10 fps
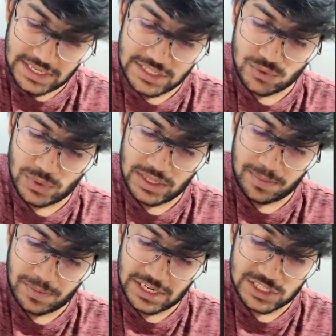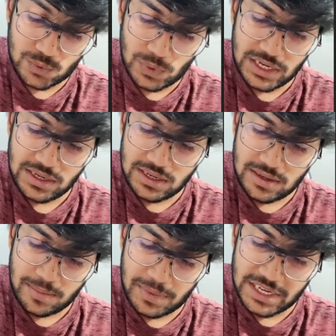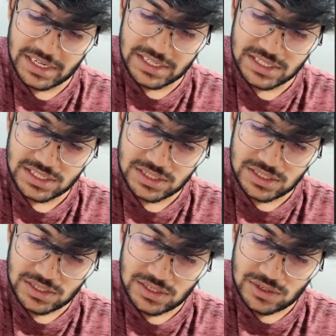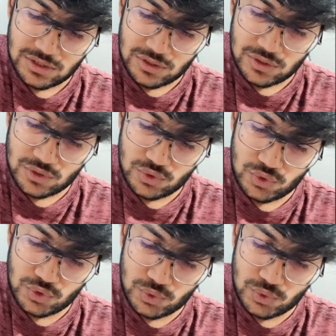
t square plus 1 minus root